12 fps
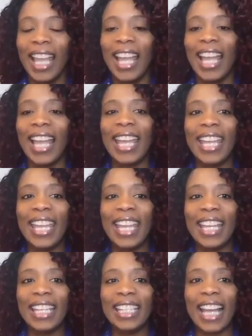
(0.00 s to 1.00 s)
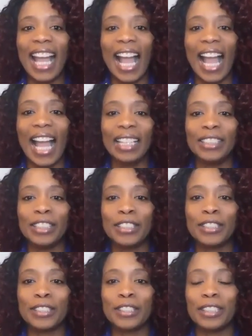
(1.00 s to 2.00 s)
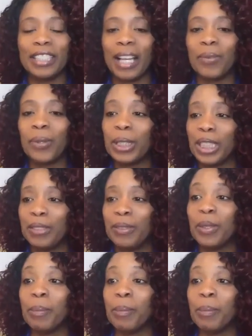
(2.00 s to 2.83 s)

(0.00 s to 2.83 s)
And I want to give you a